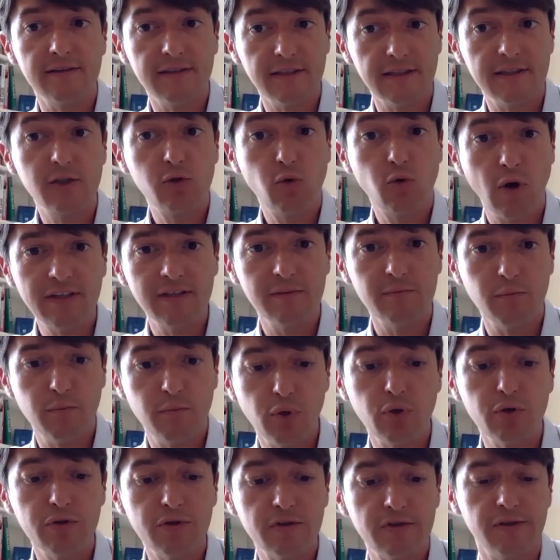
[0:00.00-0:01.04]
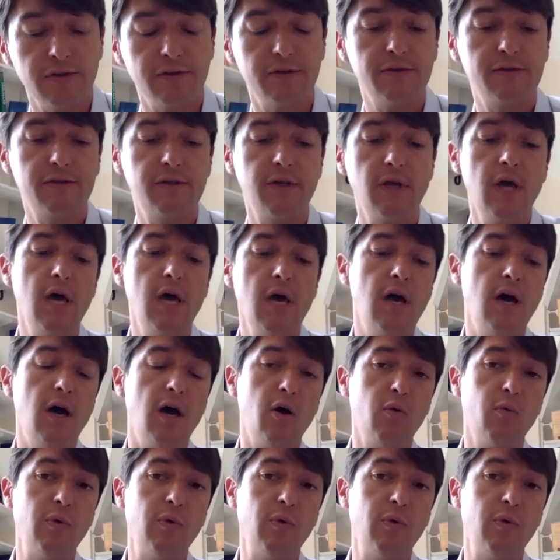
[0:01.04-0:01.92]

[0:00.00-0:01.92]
It's quite important uh,